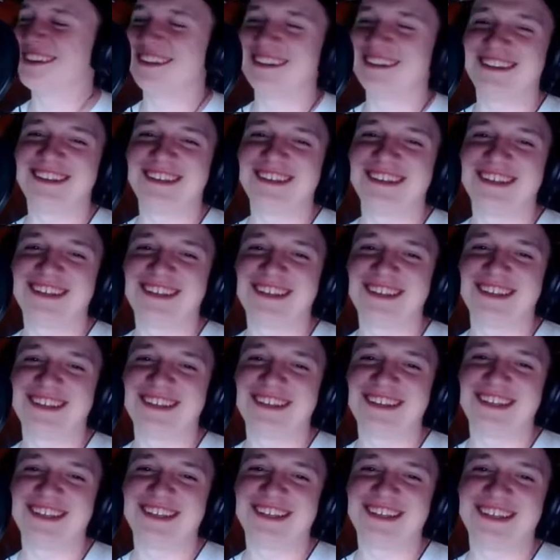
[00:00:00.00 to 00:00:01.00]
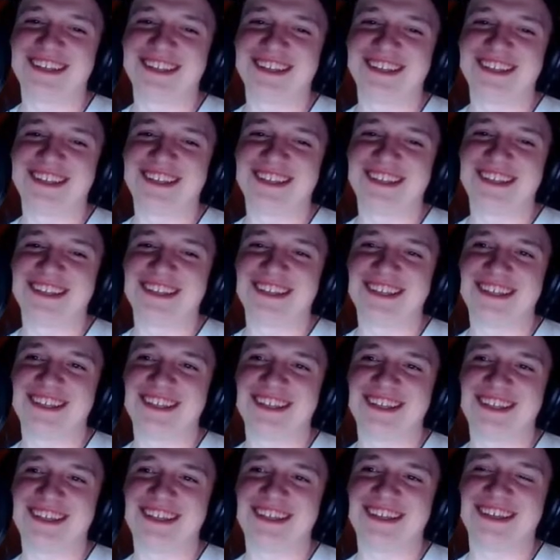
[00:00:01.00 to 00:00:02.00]

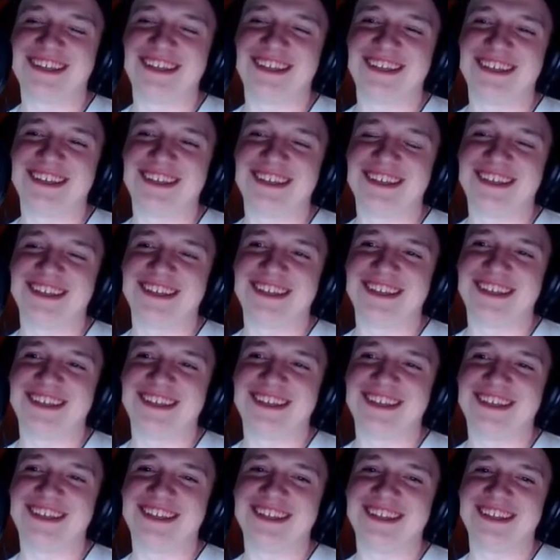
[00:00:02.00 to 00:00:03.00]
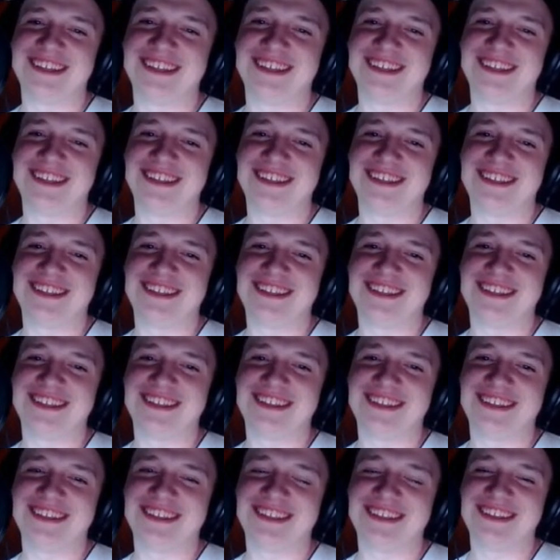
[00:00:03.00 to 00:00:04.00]

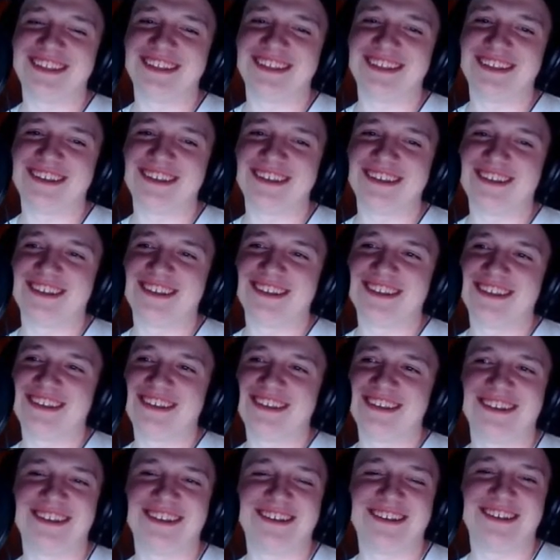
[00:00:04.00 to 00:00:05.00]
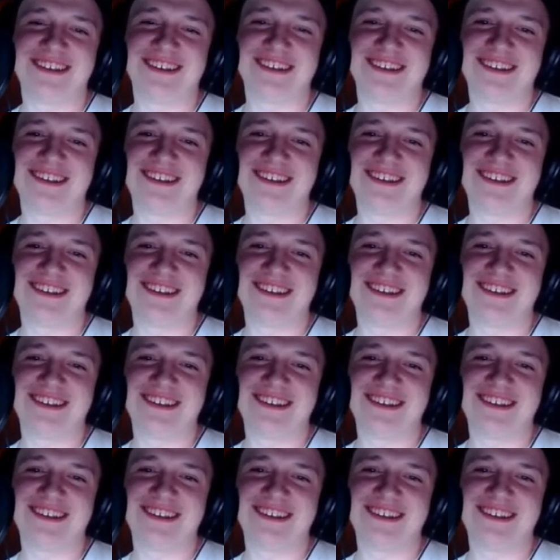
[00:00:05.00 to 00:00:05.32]
(silent)